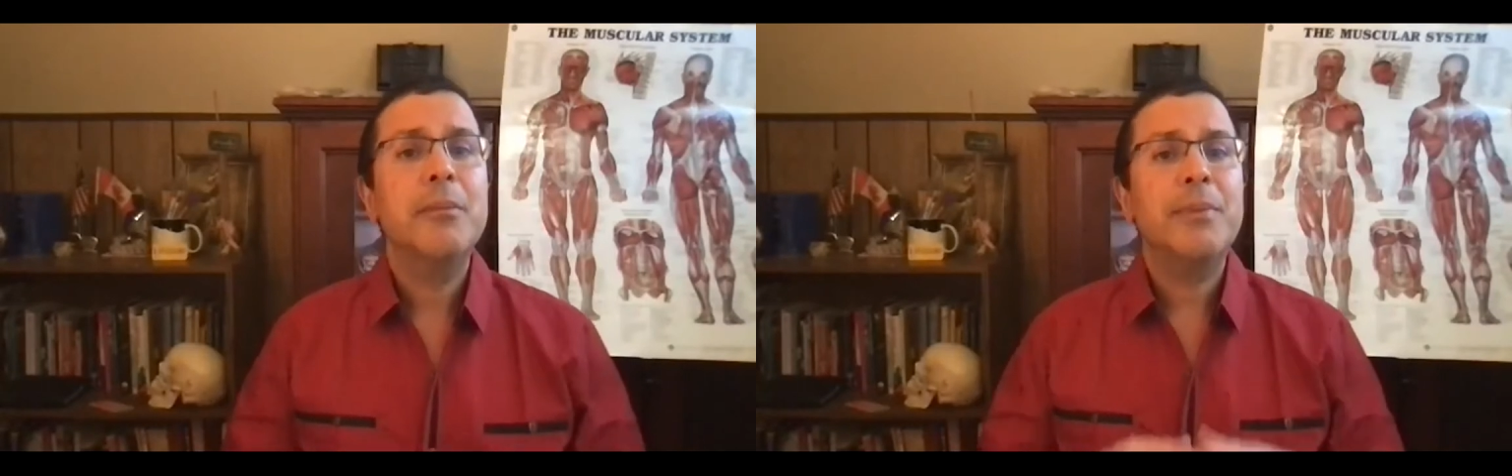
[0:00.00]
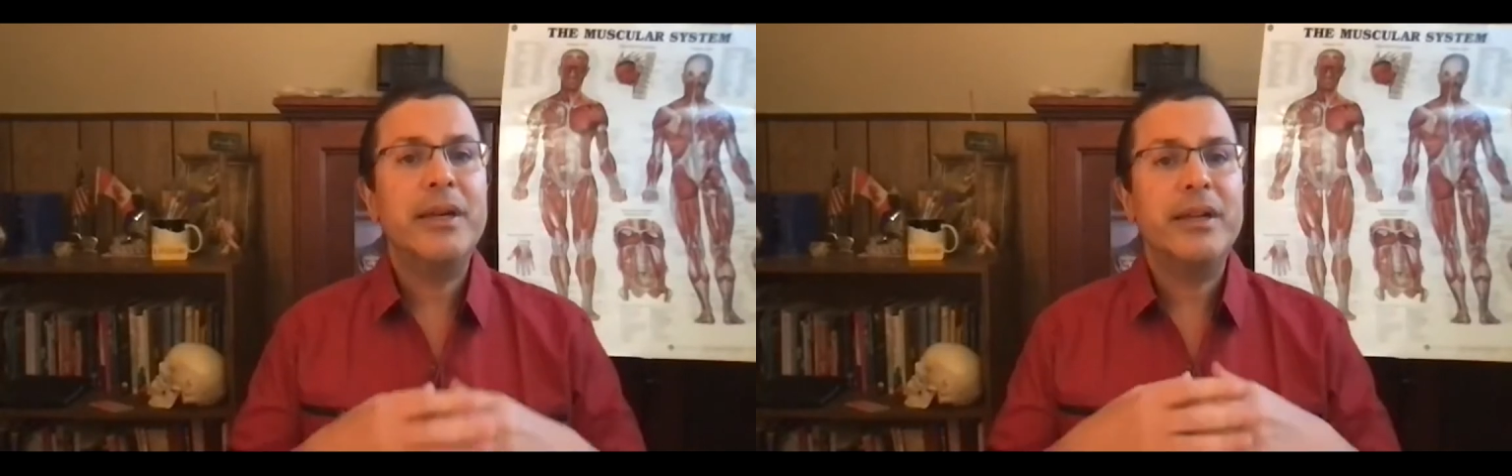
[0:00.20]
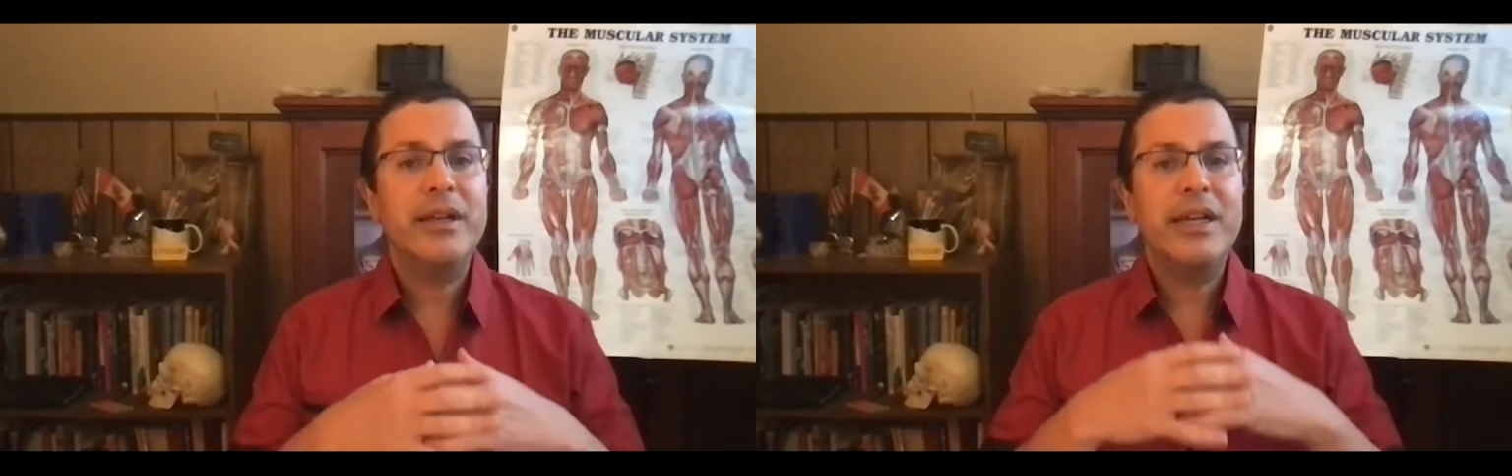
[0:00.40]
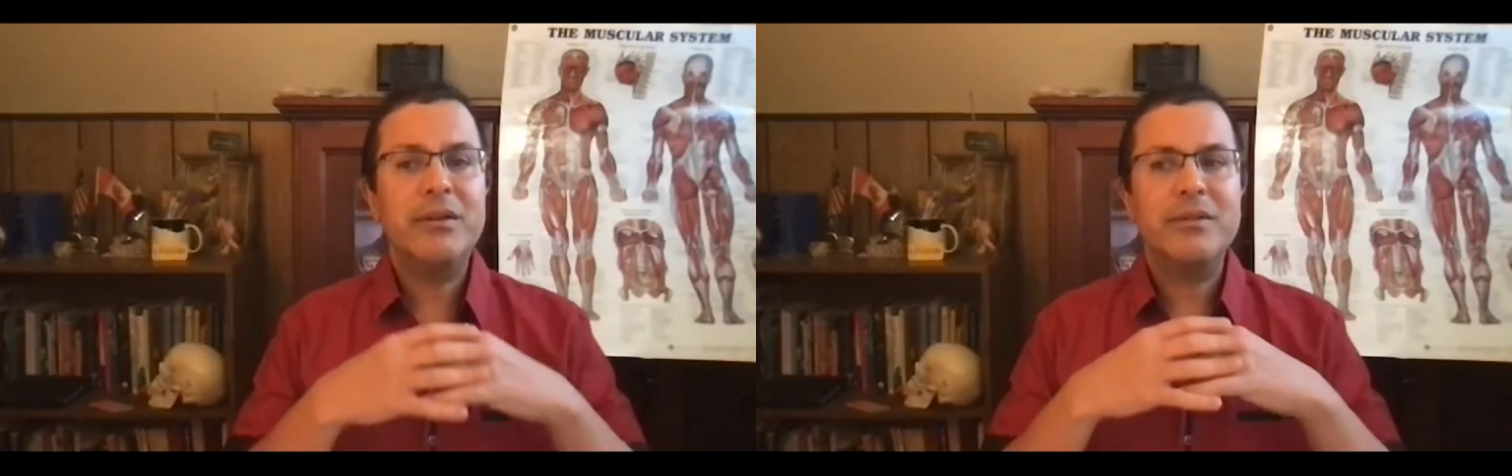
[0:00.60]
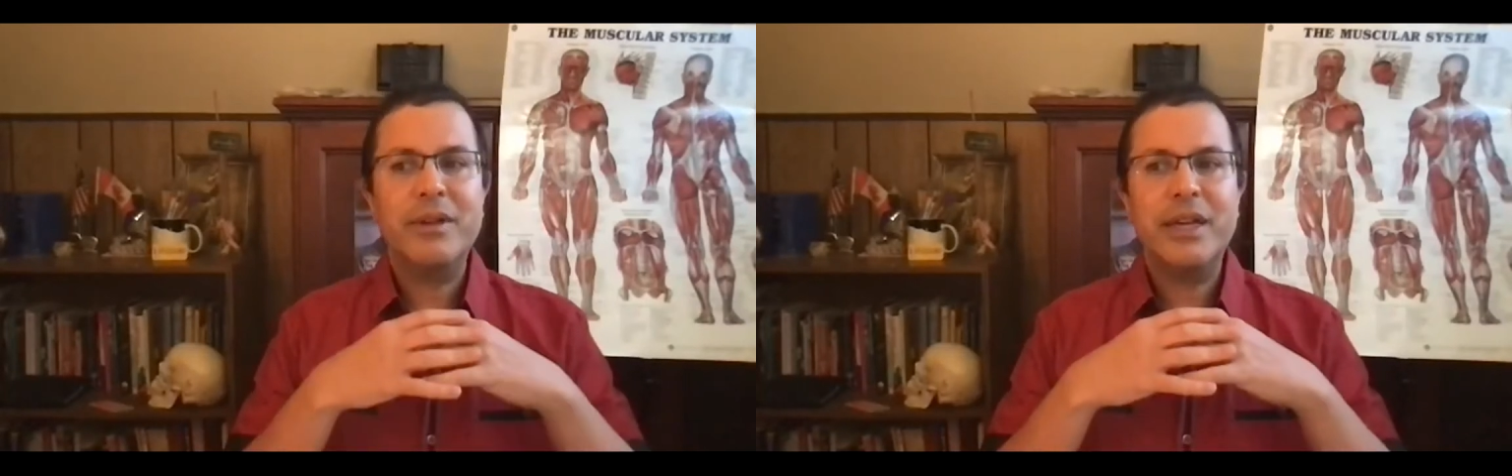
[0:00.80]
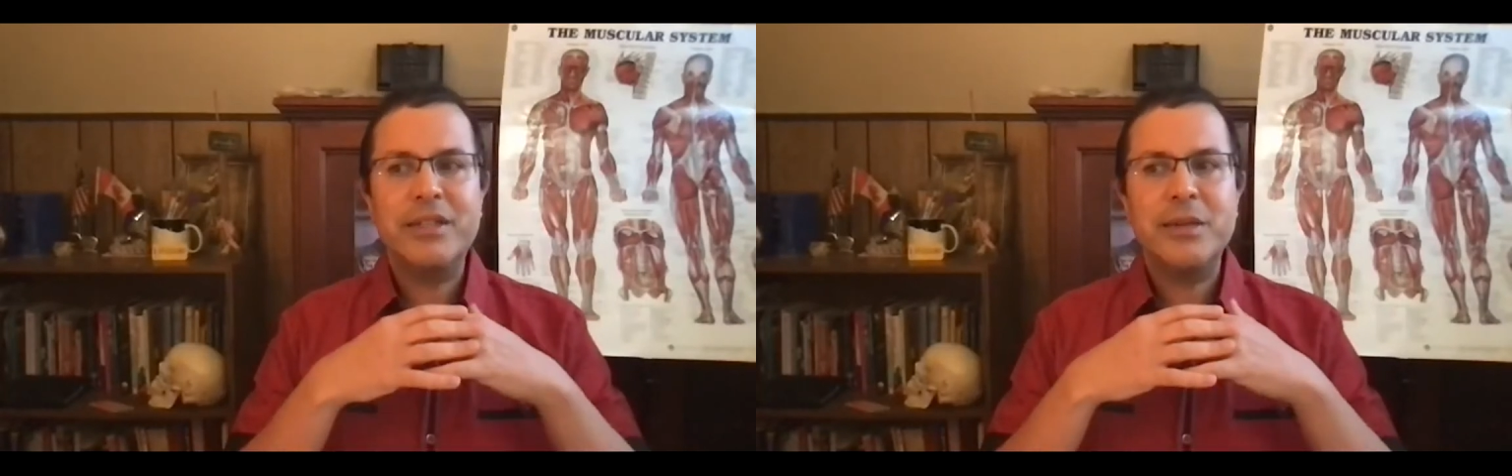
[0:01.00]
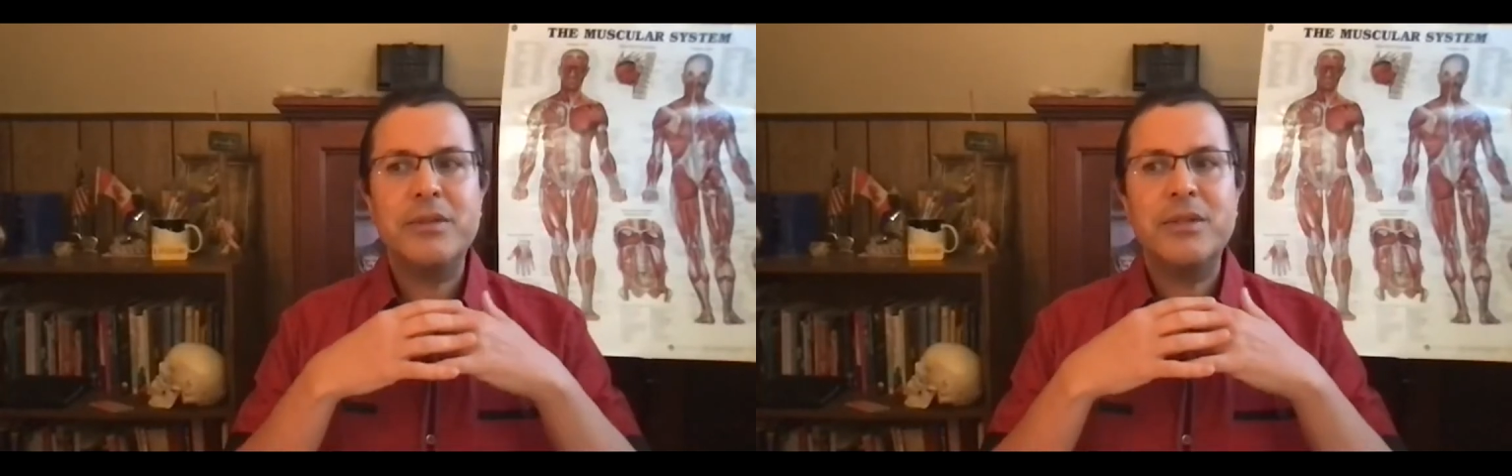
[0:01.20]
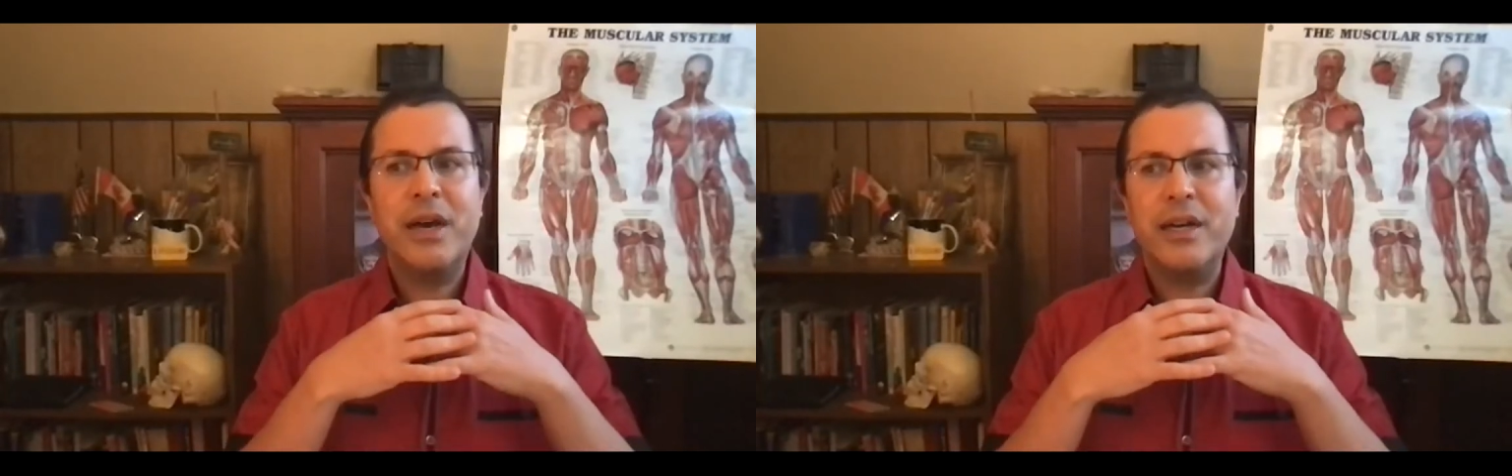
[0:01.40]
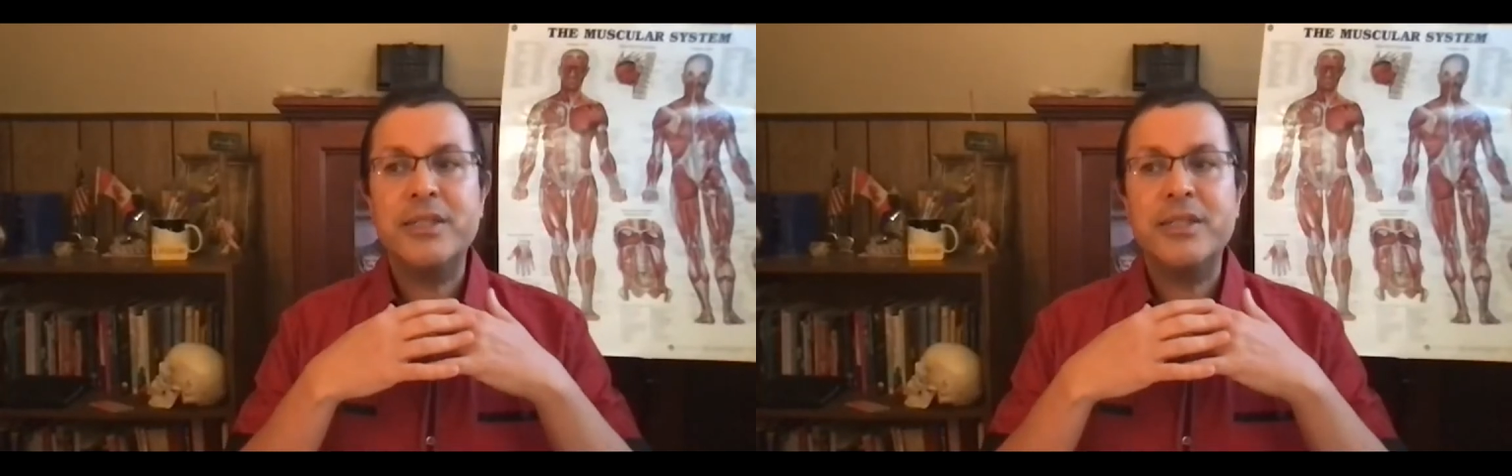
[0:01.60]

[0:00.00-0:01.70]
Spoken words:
but it's a